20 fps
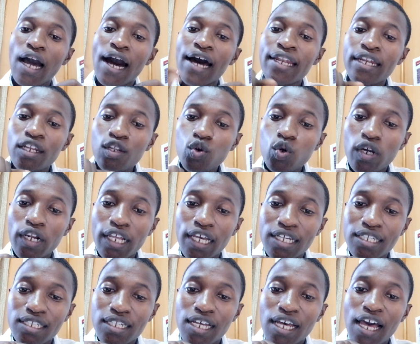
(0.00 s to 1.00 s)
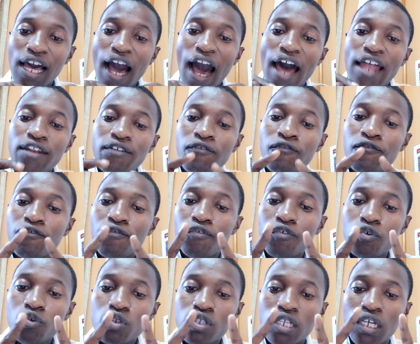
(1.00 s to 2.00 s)
nucleus and
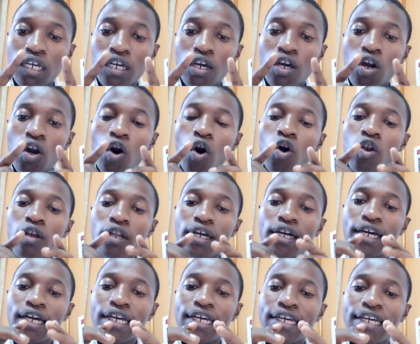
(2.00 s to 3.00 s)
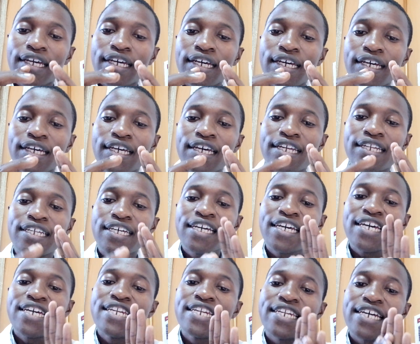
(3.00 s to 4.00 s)
fusing or getting
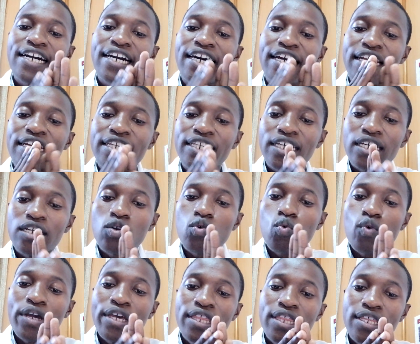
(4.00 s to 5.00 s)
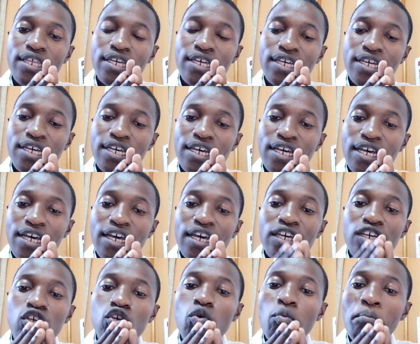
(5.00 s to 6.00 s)
integrated with
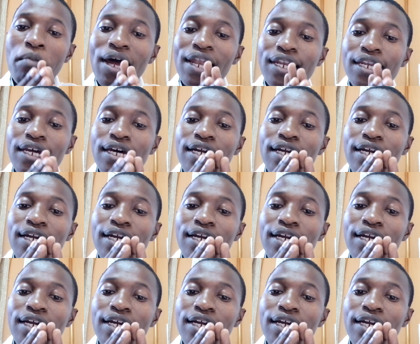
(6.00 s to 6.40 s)
human